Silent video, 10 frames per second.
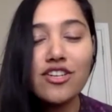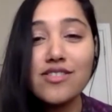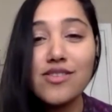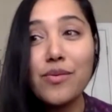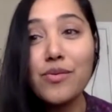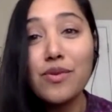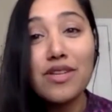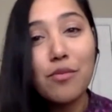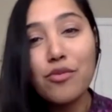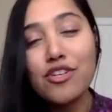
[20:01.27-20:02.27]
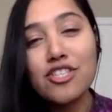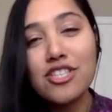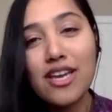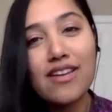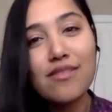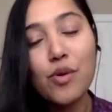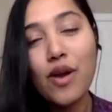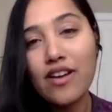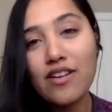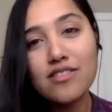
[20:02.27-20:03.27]
So I would really appreciate
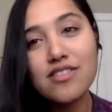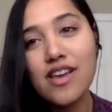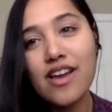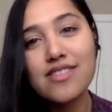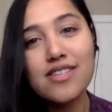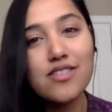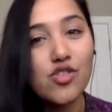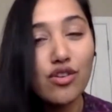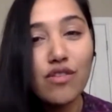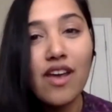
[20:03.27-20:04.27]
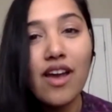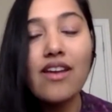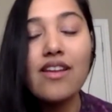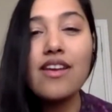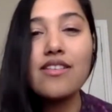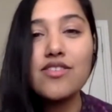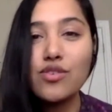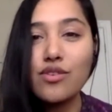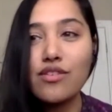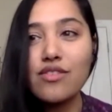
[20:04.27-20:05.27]
prayers as I discern that and
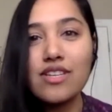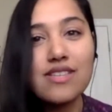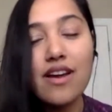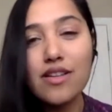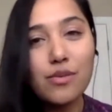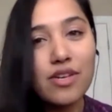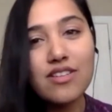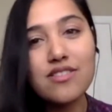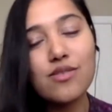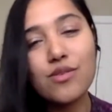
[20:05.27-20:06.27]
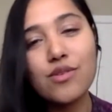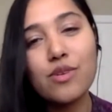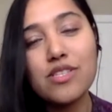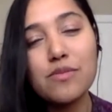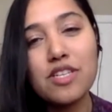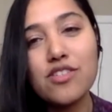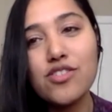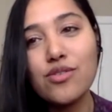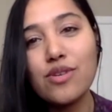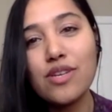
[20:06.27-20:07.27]
discern exactly what it is the Lord wants me to
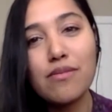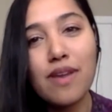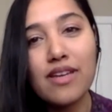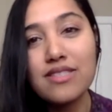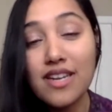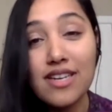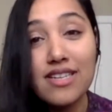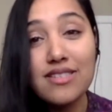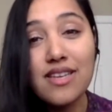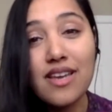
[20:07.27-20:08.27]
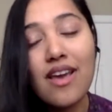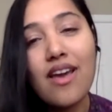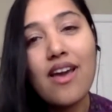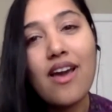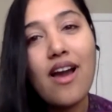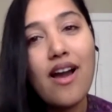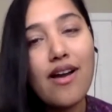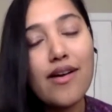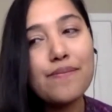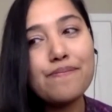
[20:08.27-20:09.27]
do in my studies.
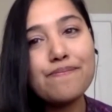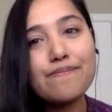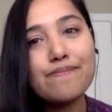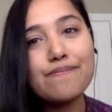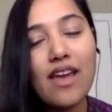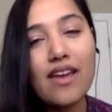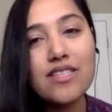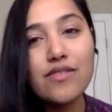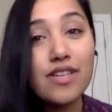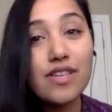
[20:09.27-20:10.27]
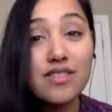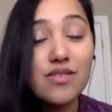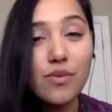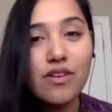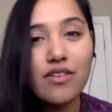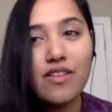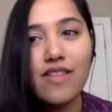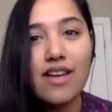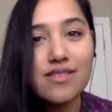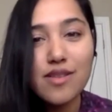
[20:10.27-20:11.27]
And if it is his will, then
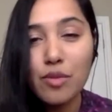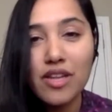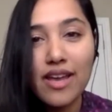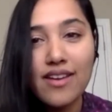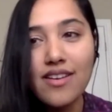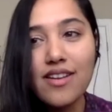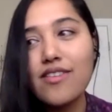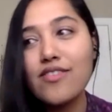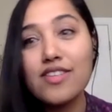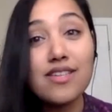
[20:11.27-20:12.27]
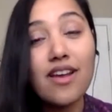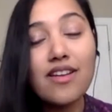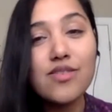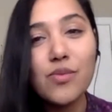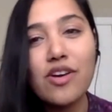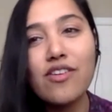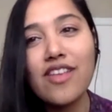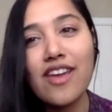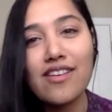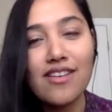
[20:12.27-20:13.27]
that's the plan. And if it's not his will,
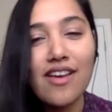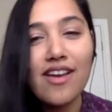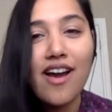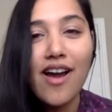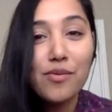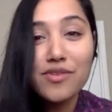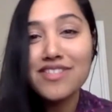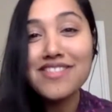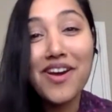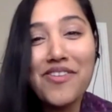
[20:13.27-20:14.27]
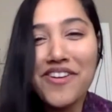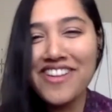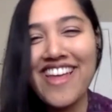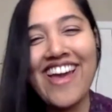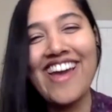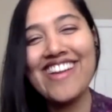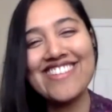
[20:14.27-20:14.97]
then I will discover that